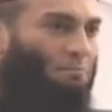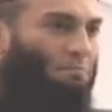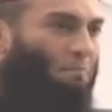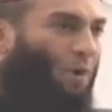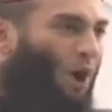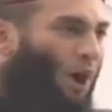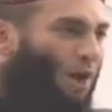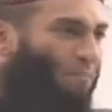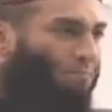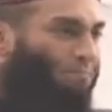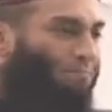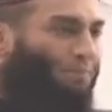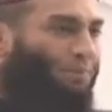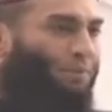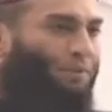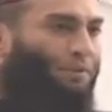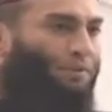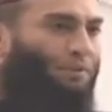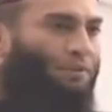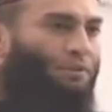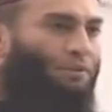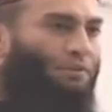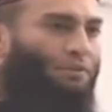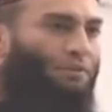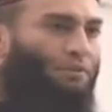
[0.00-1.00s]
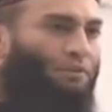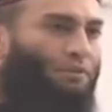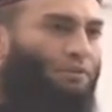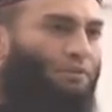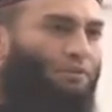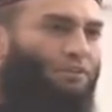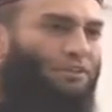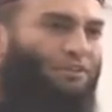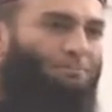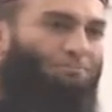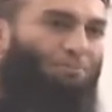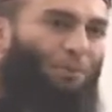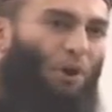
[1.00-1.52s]
pop,
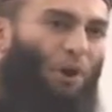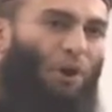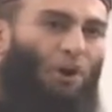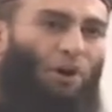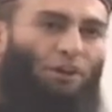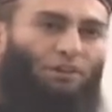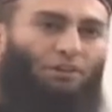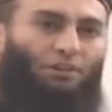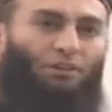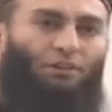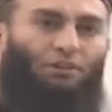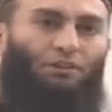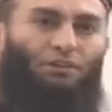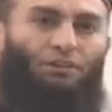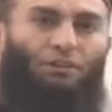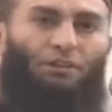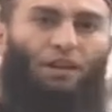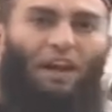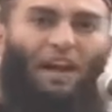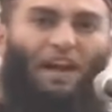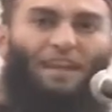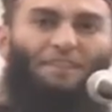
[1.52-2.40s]
sport